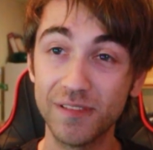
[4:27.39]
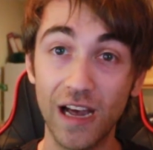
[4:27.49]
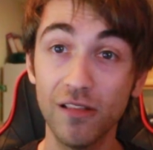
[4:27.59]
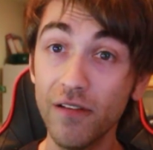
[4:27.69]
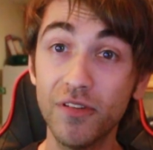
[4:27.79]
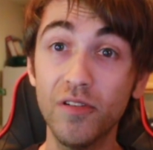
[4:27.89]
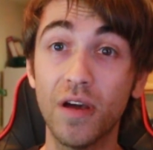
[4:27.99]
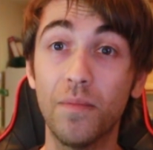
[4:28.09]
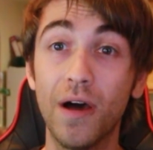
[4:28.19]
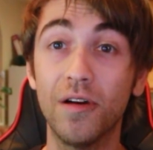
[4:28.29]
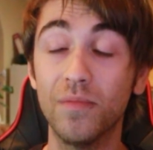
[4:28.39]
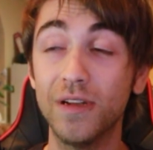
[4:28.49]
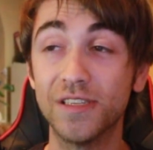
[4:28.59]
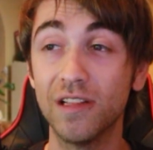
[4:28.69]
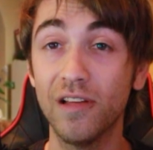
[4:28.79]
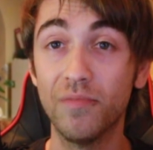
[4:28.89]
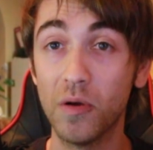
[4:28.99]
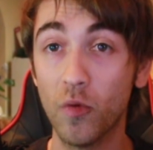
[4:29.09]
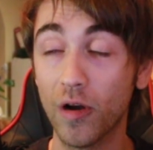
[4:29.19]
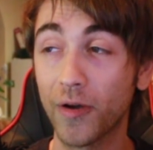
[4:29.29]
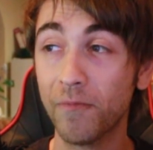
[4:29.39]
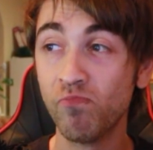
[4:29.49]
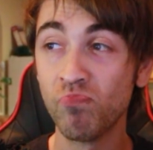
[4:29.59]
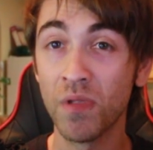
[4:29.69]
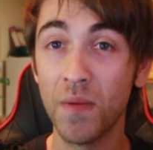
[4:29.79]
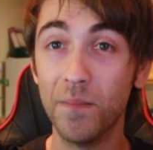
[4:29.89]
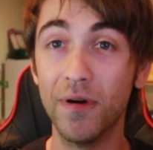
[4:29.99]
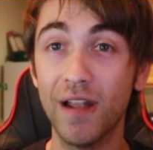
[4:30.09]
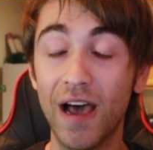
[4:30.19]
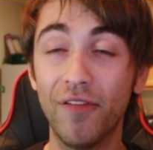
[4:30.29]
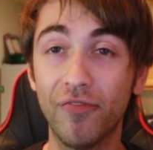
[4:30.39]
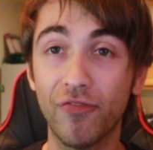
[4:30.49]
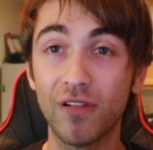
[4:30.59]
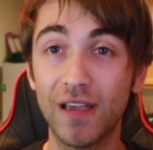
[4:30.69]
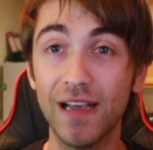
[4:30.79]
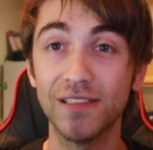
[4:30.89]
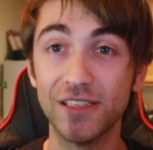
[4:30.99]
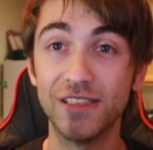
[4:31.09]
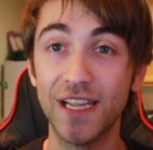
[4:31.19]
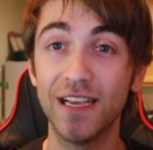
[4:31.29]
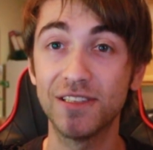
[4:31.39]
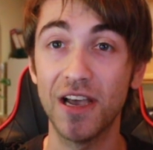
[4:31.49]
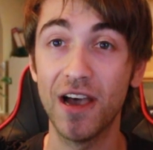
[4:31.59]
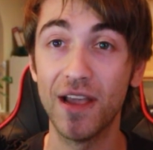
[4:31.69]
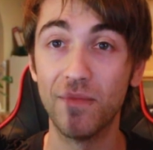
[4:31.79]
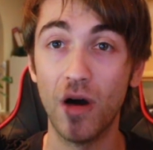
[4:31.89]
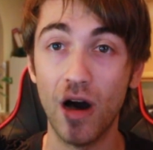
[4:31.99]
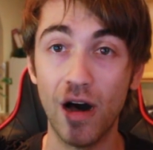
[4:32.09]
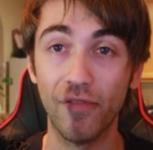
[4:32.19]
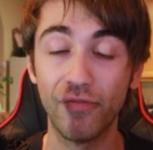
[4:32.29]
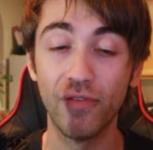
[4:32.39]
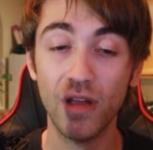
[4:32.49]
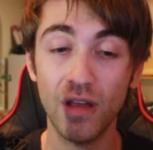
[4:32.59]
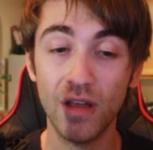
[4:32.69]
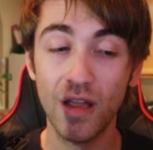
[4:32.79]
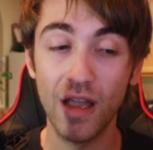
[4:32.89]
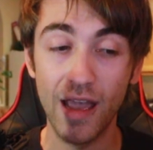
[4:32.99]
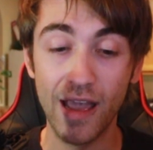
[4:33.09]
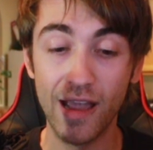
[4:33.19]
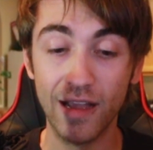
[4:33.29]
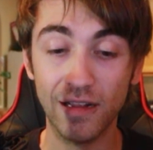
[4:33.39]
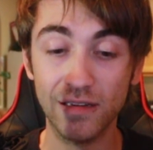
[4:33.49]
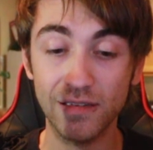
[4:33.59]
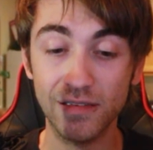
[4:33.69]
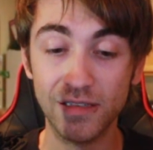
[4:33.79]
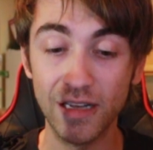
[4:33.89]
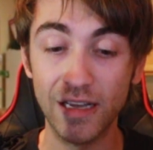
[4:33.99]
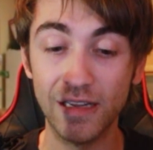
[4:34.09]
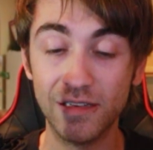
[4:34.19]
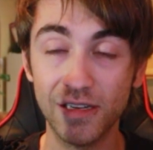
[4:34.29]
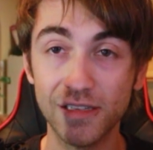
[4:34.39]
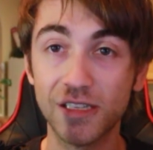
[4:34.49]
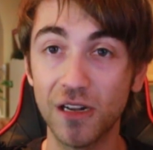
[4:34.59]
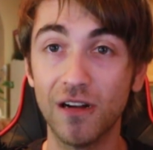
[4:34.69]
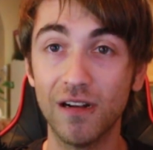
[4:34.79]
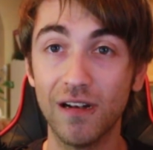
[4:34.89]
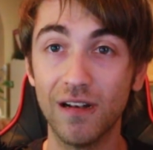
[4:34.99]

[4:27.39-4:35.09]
I love doing it, by all means. I love my work, but I forget to take time off, and it does start